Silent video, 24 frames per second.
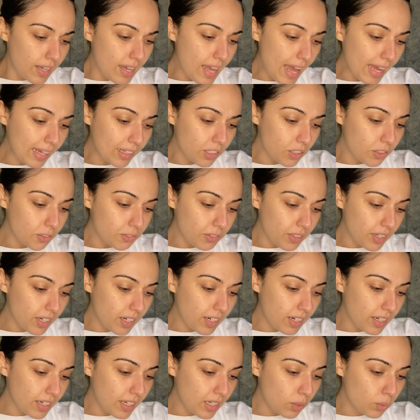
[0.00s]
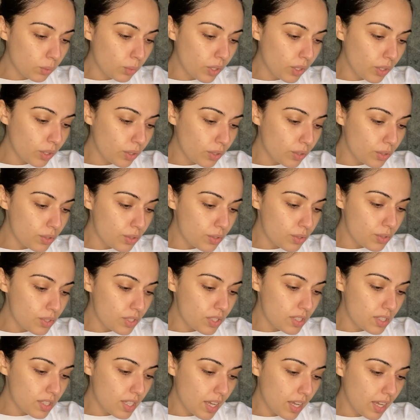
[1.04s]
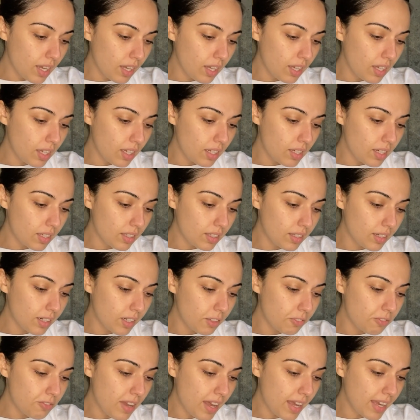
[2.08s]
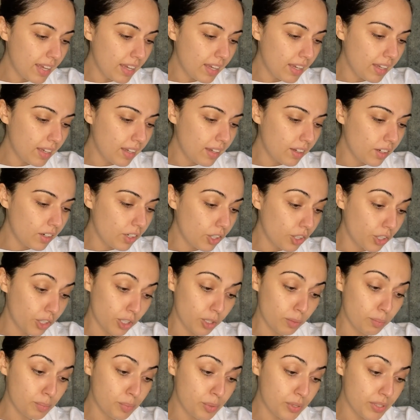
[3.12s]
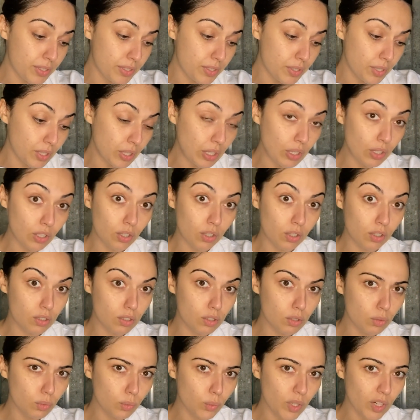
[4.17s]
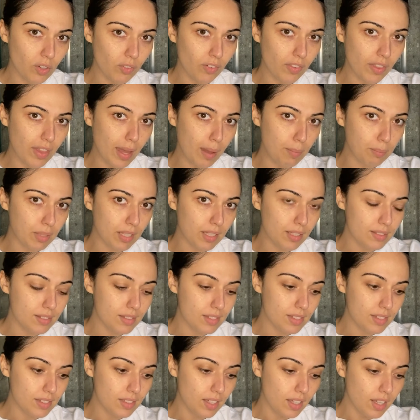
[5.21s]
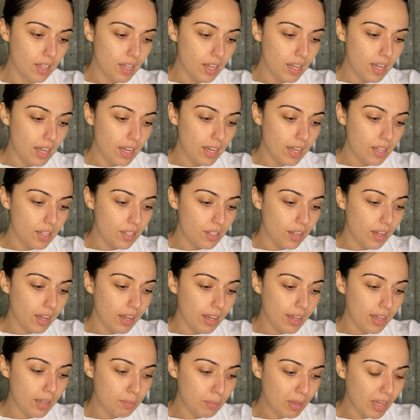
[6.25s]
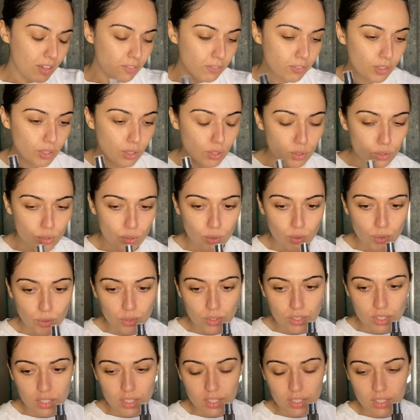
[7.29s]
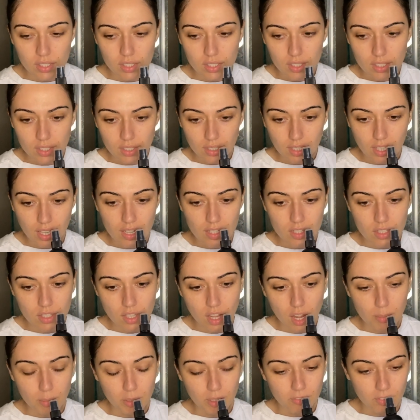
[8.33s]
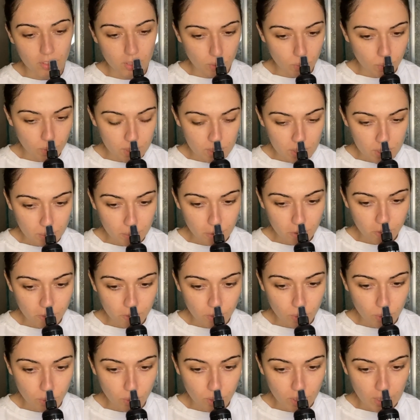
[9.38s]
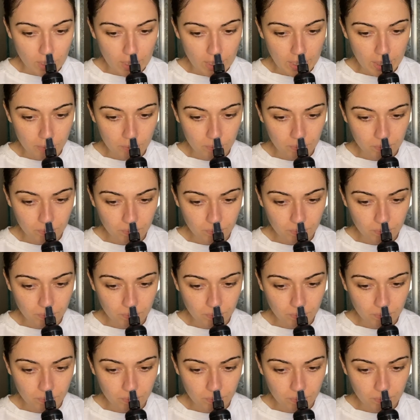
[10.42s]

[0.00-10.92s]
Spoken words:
aloe vera, rose, and clarifying herbs, whatever that means. I've used Kate Somerville ones before,